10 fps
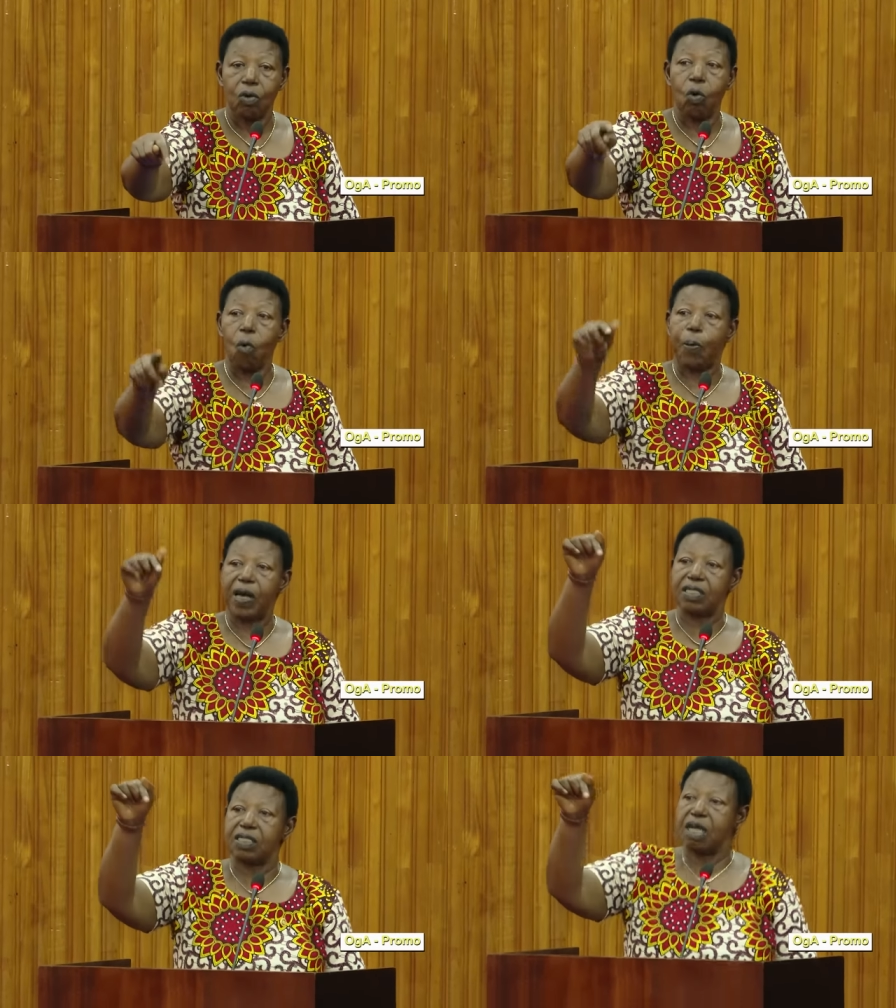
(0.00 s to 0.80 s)
who
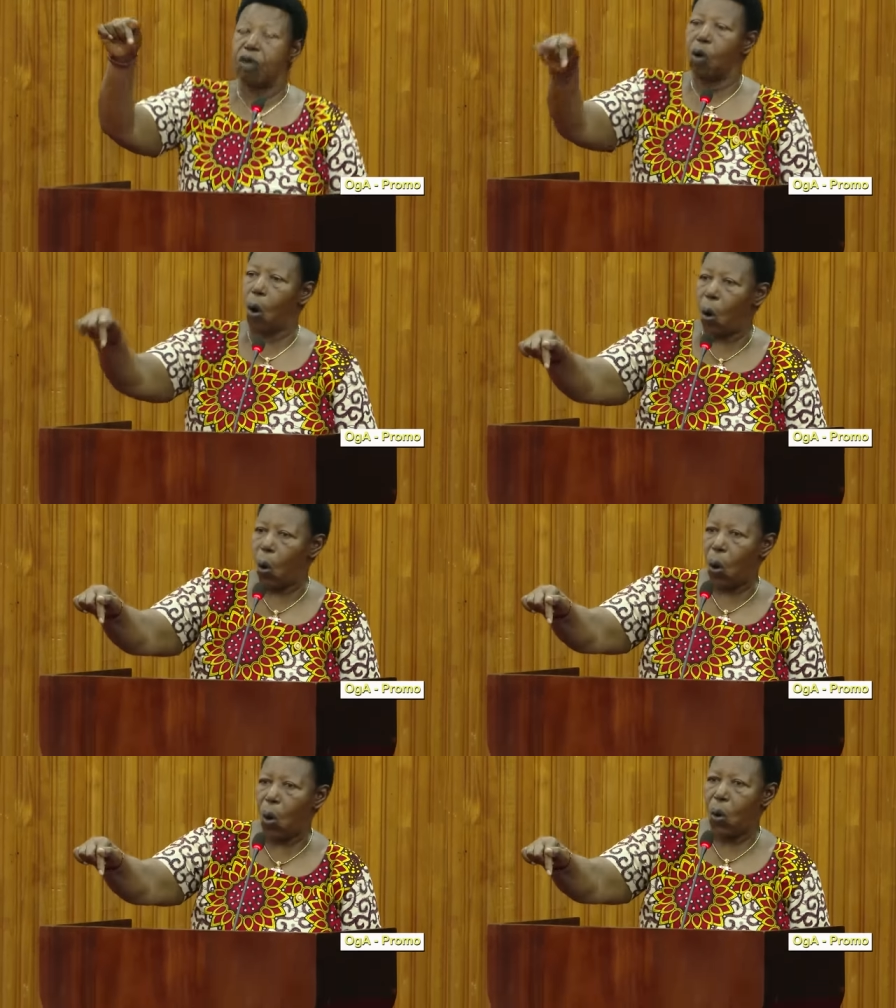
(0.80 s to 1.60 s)
passed a
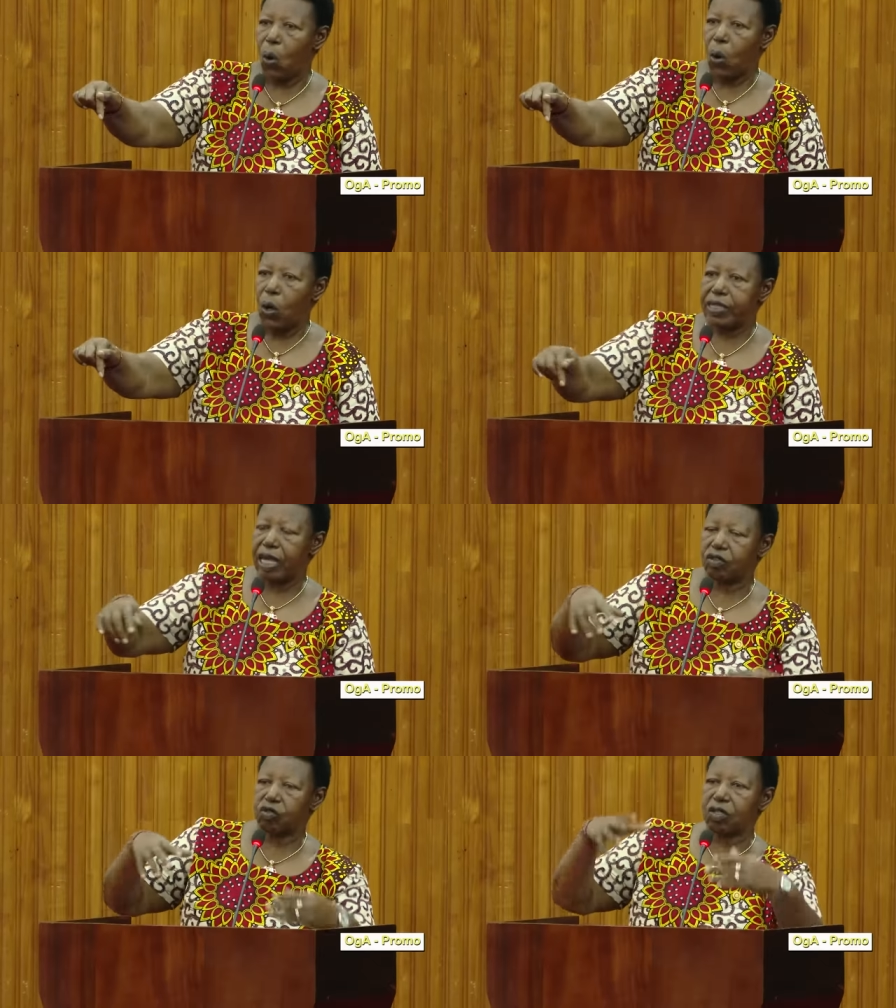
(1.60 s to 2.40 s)
law
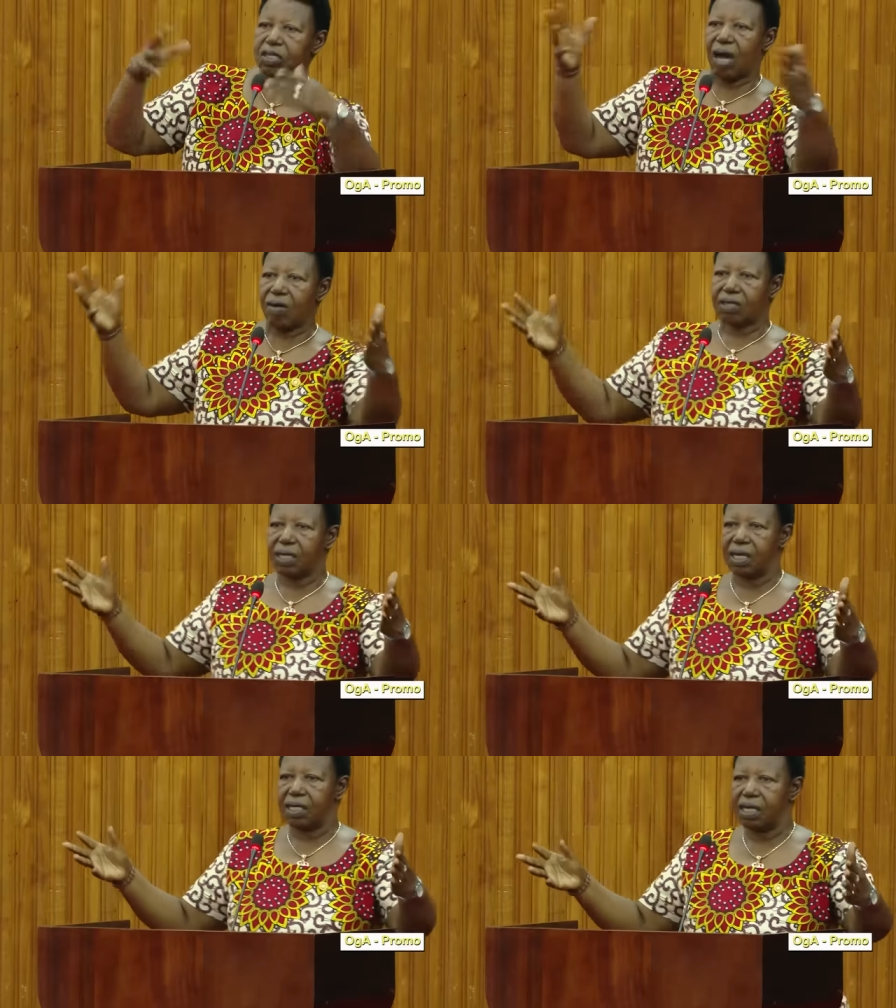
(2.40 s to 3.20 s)
that
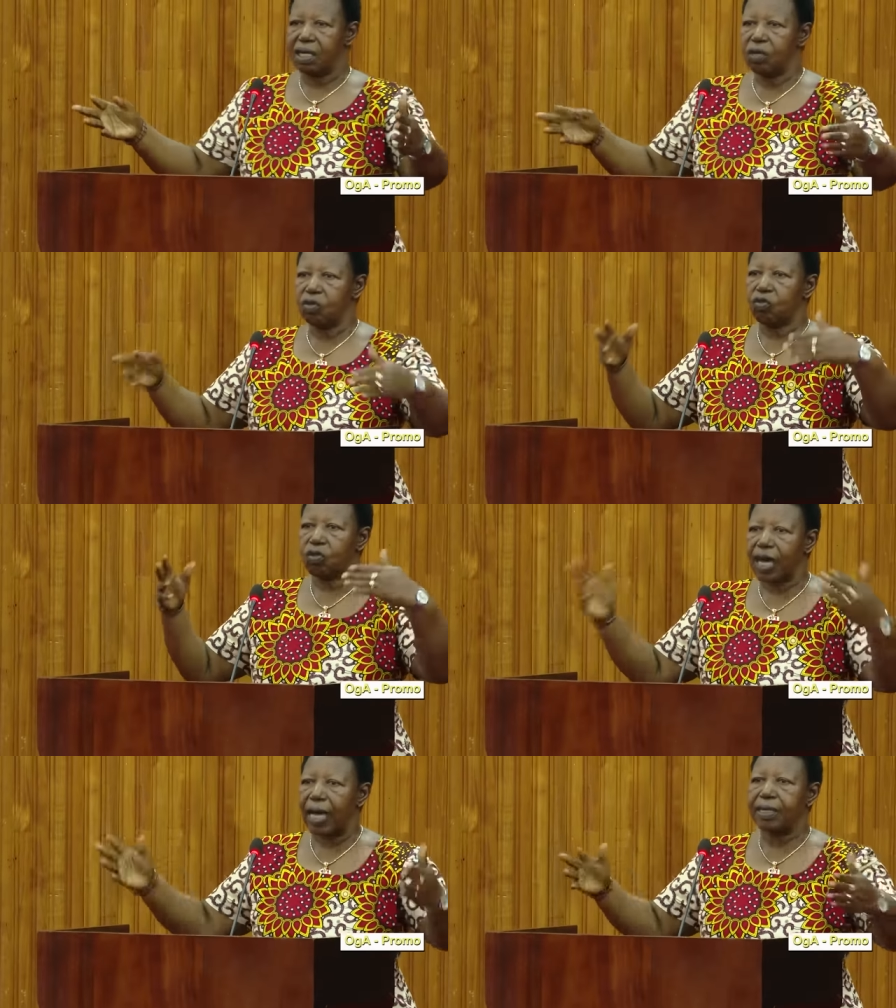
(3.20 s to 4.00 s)
resulted into
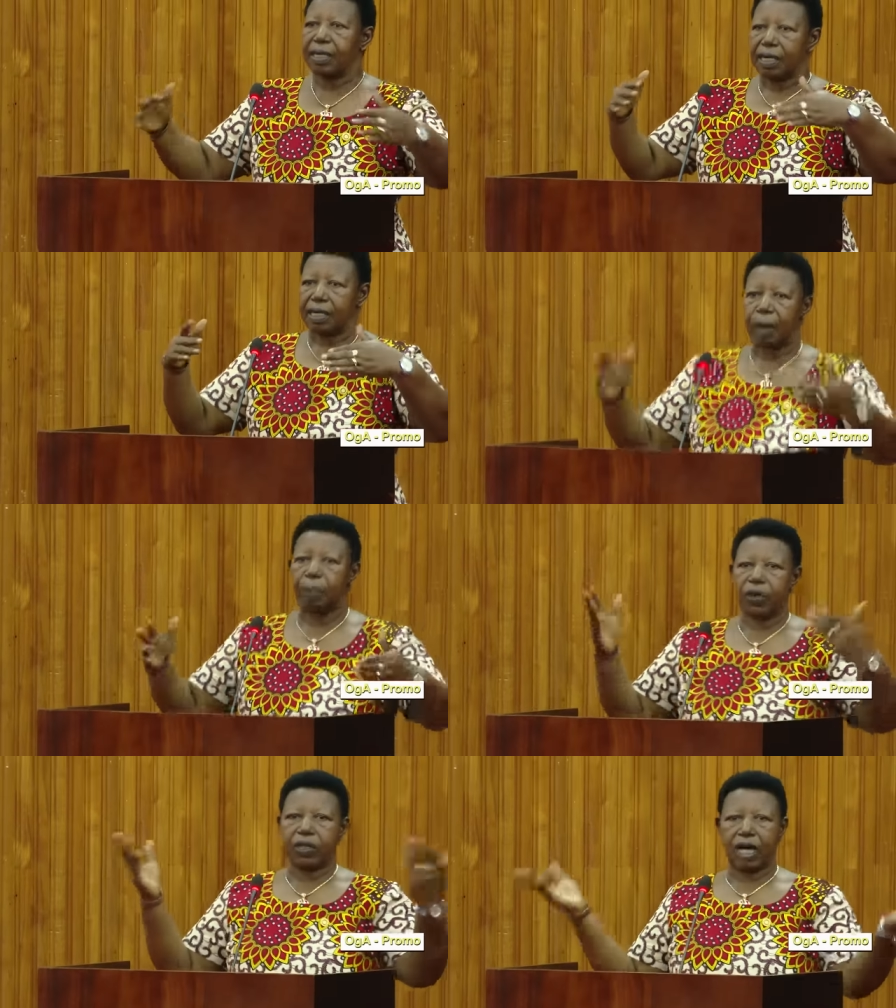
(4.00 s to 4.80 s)
that
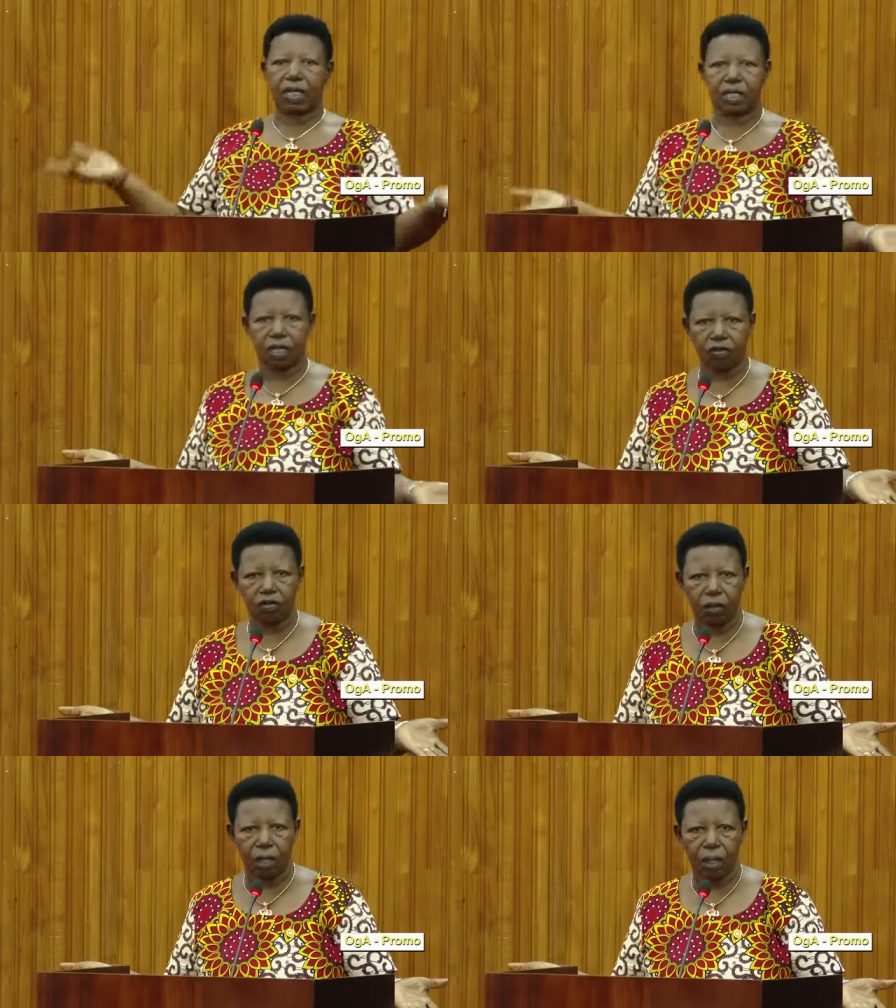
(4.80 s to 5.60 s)
double
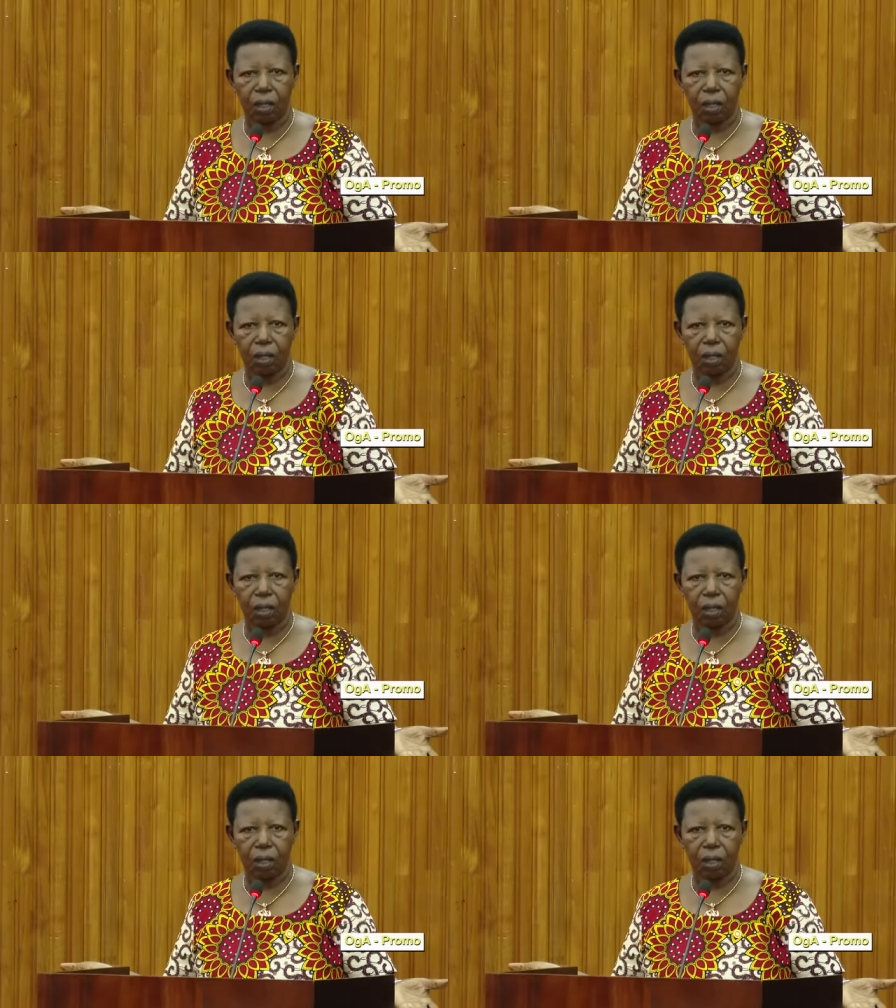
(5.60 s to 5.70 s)
taxation.